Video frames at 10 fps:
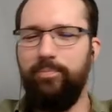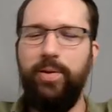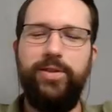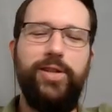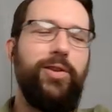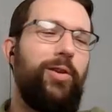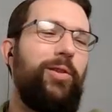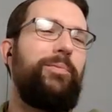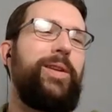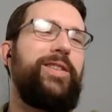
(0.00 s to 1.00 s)

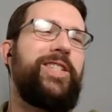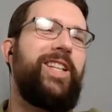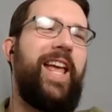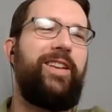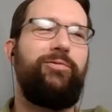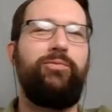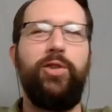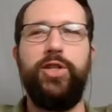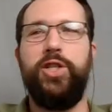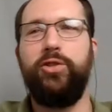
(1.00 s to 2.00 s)
Pigeonhole means to like
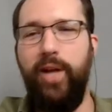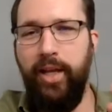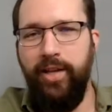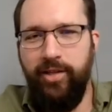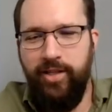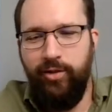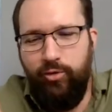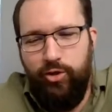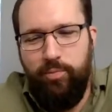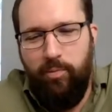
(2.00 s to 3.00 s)
restrict us
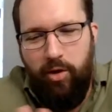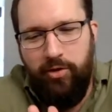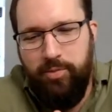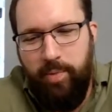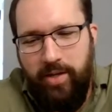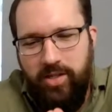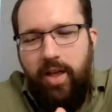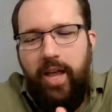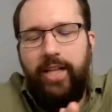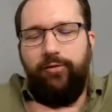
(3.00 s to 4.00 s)
into a small space.
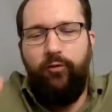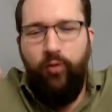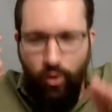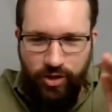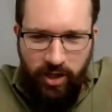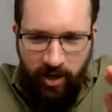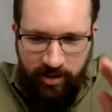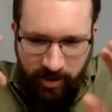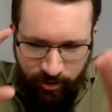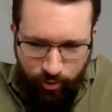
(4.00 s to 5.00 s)
It's forcing
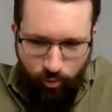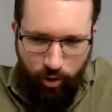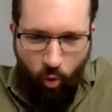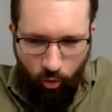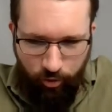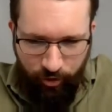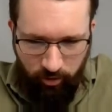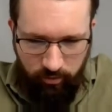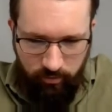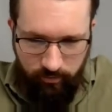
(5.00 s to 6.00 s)
us into a corner.